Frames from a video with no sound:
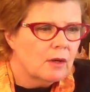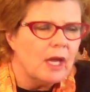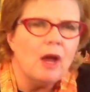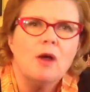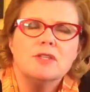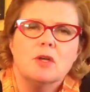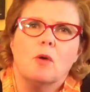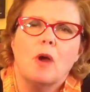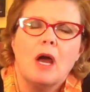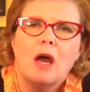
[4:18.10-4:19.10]
Okay,
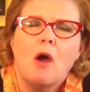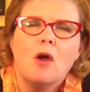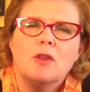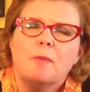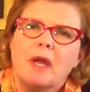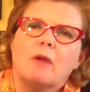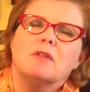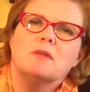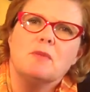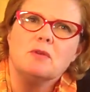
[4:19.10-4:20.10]
also, are the
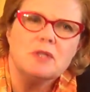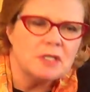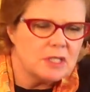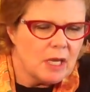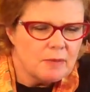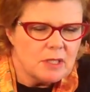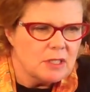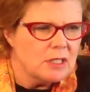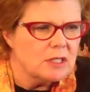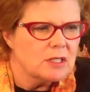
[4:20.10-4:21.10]
parents abusing
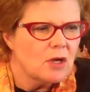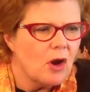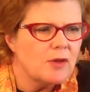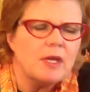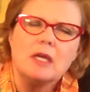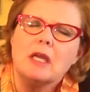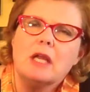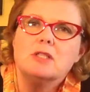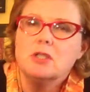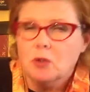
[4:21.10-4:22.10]
substances? Are they
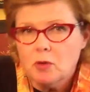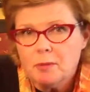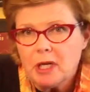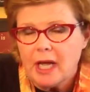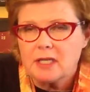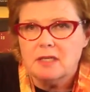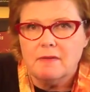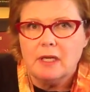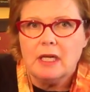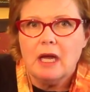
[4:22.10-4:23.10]
engaged in criminal
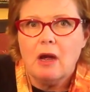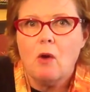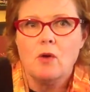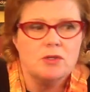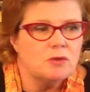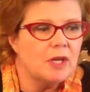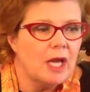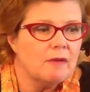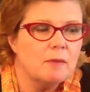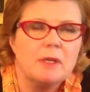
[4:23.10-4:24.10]
activity? Or do they
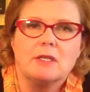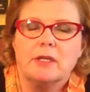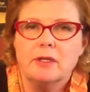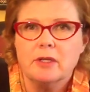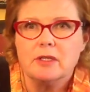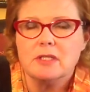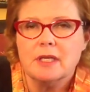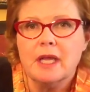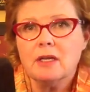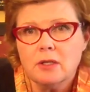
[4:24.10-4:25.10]
have a mental illness?
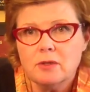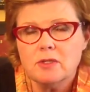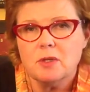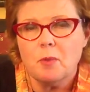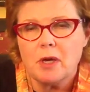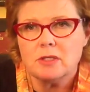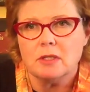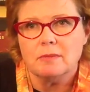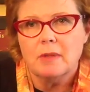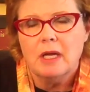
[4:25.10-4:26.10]
And that includes depression.